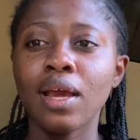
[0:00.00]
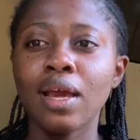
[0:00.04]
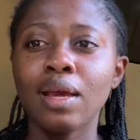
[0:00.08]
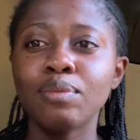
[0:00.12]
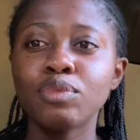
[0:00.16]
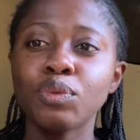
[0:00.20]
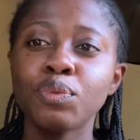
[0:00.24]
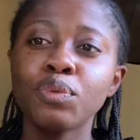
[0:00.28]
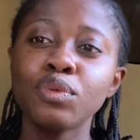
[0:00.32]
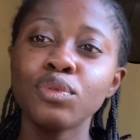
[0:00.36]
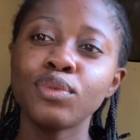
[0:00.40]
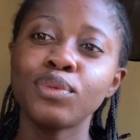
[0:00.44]
I'm
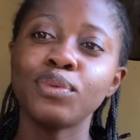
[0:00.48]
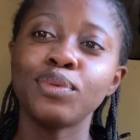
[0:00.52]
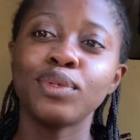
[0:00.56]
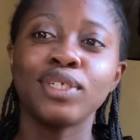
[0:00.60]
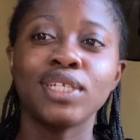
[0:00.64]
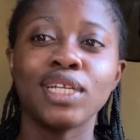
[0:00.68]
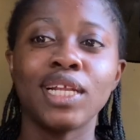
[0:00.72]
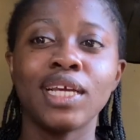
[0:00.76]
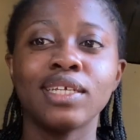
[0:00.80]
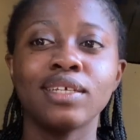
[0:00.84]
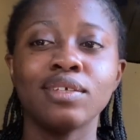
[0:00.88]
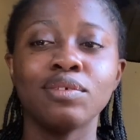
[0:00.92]
supposed to
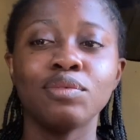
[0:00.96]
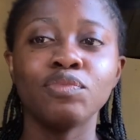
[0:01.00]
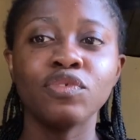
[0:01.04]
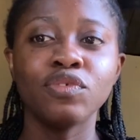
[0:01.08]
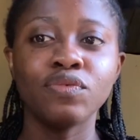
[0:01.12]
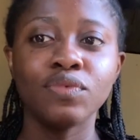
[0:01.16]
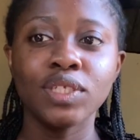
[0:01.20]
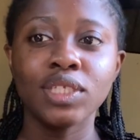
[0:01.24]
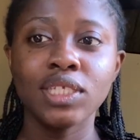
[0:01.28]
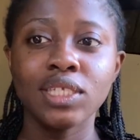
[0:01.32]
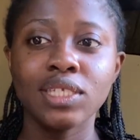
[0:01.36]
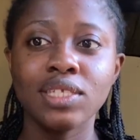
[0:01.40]
watch like a
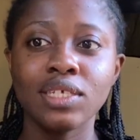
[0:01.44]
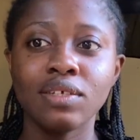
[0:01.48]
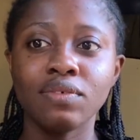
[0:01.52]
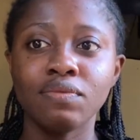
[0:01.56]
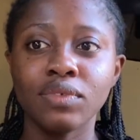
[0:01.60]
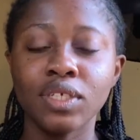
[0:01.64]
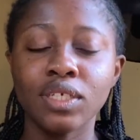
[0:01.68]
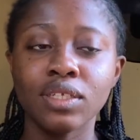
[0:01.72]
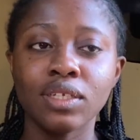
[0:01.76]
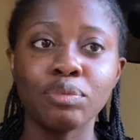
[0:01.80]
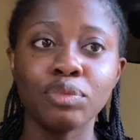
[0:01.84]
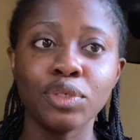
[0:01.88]
movie this
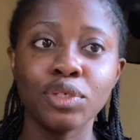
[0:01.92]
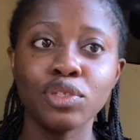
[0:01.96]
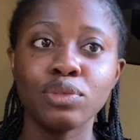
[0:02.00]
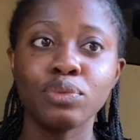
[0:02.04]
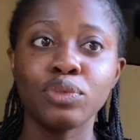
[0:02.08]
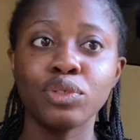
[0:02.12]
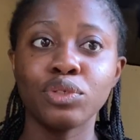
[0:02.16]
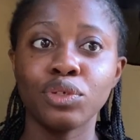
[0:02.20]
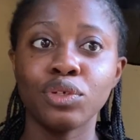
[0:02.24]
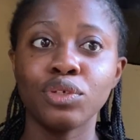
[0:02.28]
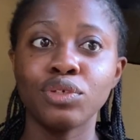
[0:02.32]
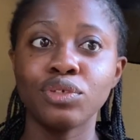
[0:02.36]
evening. I'm going to
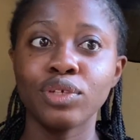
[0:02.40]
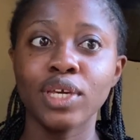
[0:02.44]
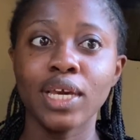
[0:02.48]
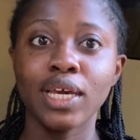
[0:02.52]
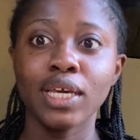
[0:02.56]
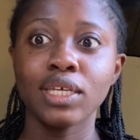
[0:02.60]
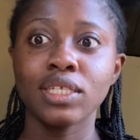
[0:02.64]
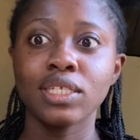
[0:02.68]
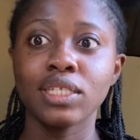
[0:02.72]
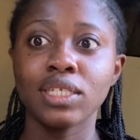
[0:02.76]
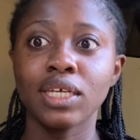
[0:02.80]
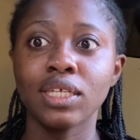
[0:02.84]
be showing you
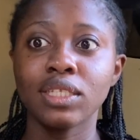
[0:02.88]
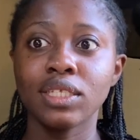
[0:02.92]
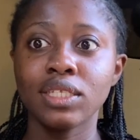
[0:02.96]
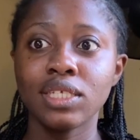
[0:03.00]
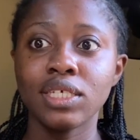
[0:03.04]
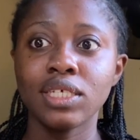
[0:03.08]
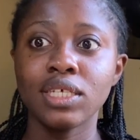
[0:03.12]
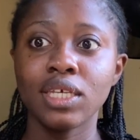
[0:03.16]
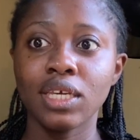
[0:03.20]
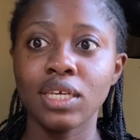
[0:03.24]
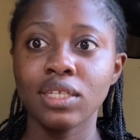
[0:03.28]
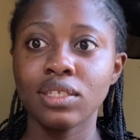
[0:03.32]
guys like the
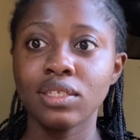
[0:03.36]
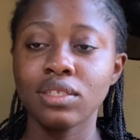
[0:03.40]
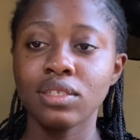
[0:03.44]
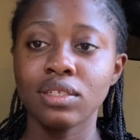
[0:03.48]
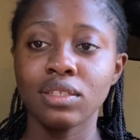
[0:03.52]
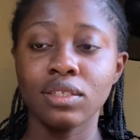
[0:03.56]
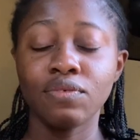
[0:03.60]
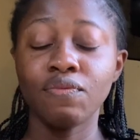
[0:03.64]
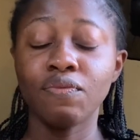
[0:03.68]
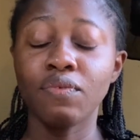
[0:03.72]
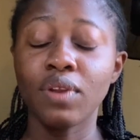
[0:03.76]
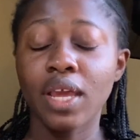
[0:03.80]
tickets,
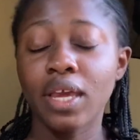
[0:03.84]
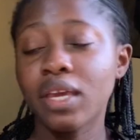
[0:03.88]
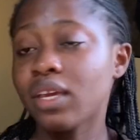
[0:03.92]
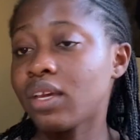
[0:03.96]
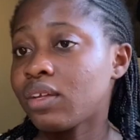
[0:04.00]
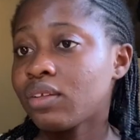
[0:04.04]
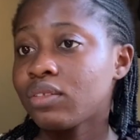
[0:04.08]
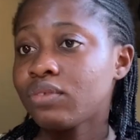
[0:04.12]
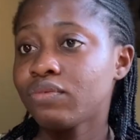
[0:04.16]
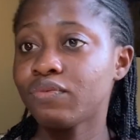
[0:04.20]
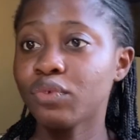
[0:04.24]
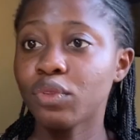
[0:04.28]
the
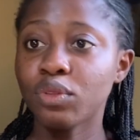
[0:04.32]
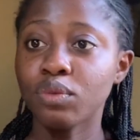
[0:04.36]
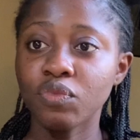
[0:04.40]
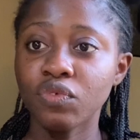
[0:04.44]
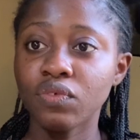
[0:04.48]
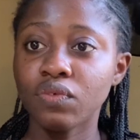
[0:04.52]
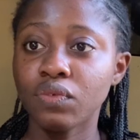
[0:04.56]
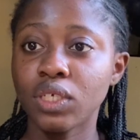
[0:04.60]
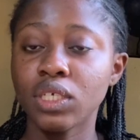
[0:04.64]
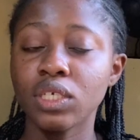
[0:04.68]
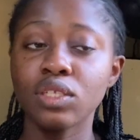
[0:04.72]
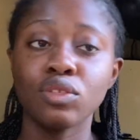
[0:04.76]
flyer for the
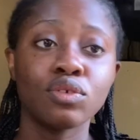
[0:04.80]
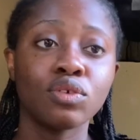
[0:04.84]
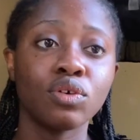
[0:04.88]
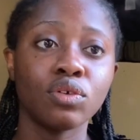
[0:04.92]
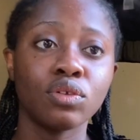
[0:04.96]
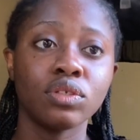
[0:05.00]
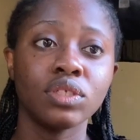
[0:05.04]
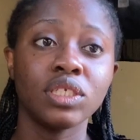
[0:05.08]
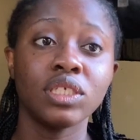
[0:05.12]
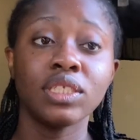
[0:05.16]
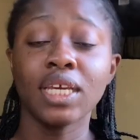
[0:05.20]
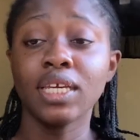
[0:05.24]
movie. It's
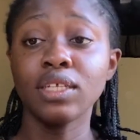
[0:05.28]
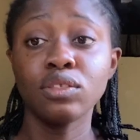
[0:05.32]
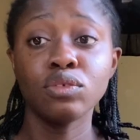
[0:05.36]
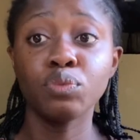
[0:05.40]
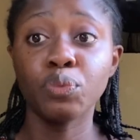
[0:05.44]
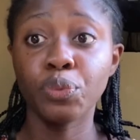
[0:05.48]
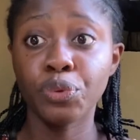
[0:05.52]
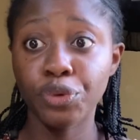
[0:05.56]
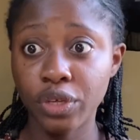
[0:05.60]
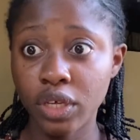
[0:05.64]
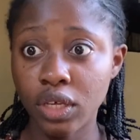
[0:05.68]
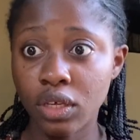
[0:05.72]
called, it's titled
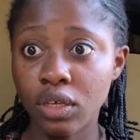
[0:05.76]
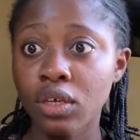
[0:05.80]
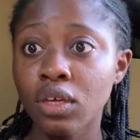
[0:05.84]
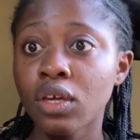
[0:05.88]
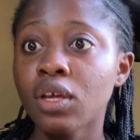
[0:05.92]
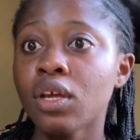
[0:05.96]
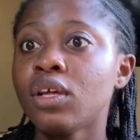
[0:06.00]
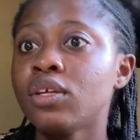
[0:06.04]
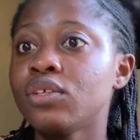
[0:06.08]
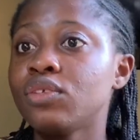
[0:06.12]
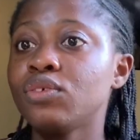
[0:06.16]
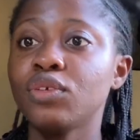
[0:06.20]
Pray.
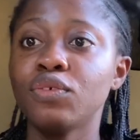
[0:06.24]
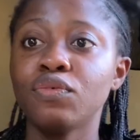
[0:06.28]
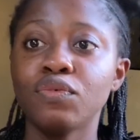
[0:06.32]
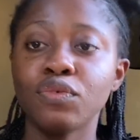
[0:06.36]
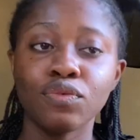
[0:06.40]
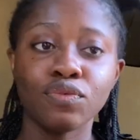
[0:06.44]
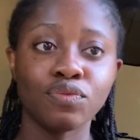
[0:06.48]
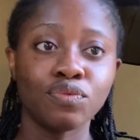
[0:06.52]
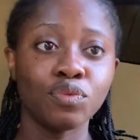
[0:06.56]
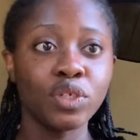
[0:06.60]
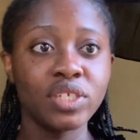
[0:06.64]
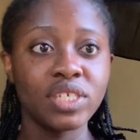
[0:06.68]
So if
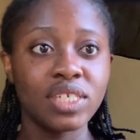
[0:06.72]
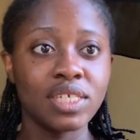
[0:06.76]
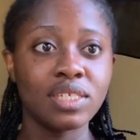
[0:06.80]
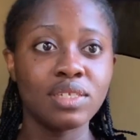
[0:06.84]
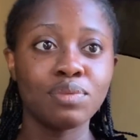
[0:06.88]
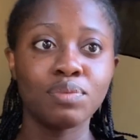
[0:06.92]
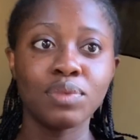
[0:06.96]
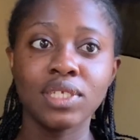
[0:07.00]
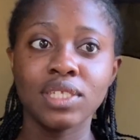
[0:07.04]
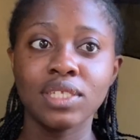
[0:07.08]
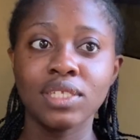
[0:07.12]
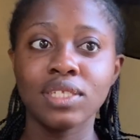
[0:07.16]
you've watched it,
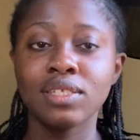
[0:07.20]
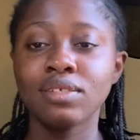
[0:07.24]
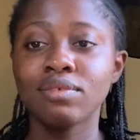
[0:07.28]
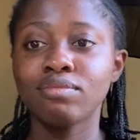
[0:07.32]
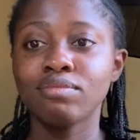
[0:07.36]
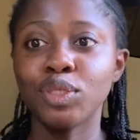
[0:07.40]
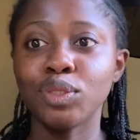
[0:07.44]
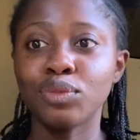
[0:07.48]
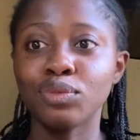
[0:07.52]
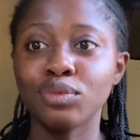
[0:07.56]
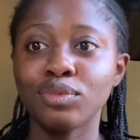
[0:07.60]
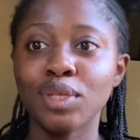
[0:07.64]
please,
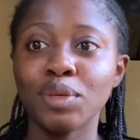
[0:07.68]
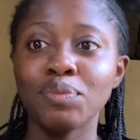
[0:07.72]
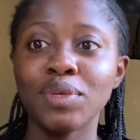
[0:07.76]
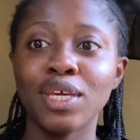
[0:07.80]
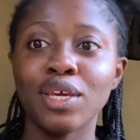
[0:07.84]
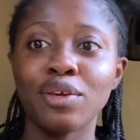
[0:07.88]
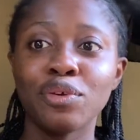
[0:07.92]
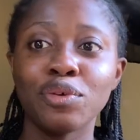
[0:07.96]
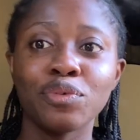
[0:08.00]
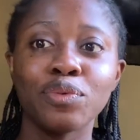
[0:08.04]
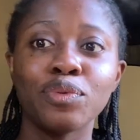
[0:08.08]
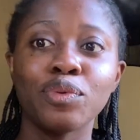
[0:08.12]
you know, let me
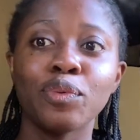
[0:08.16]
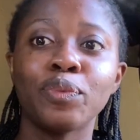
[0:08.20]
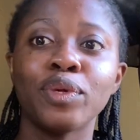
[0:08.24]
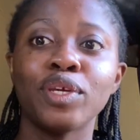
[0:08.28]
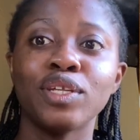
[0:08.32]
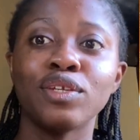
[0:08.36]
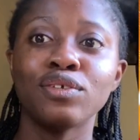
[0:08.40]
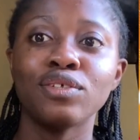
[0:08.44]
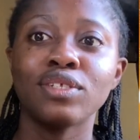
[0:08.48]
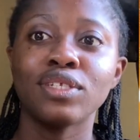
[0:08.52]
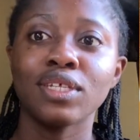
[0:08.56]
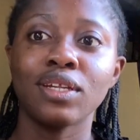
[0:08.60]
hear your own
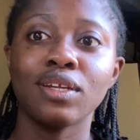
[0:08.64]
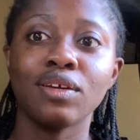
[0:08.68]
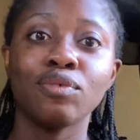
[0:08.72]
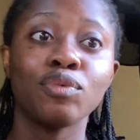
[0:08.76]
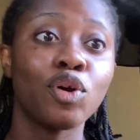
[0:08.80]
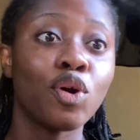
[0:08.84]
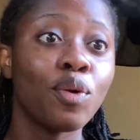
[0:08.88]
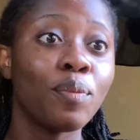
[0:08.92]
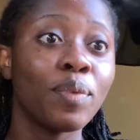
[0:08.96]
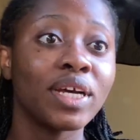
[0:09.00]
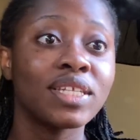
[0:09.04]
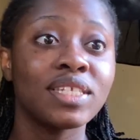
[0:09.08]
opinions and I'll
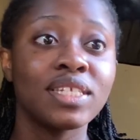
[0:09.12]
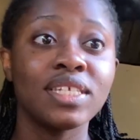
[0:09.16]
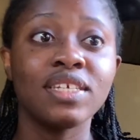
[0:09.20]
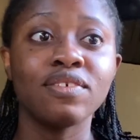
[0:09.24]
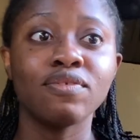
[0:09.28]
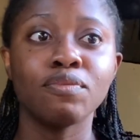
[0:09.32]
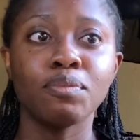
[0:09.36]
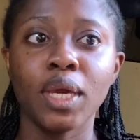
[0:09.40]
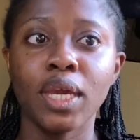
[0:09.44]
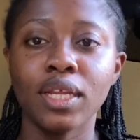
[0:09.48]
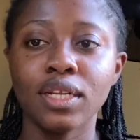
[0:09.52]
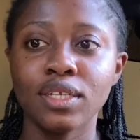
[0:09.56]
come back to
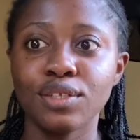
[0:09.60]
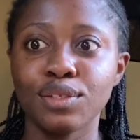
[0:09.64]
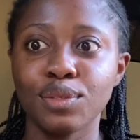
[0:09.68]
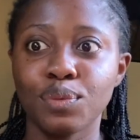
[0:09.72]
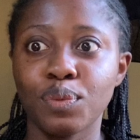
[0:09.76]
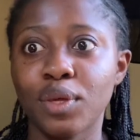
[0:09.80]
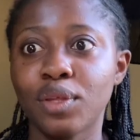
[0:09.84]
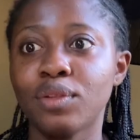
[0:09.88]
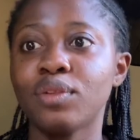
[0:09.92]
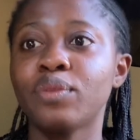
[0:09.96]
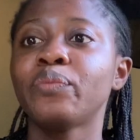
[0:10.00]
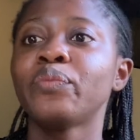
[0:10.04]
give mine as
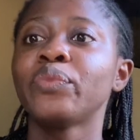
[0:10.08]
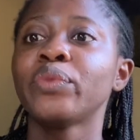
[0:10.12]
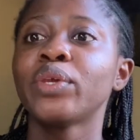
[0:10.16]
well.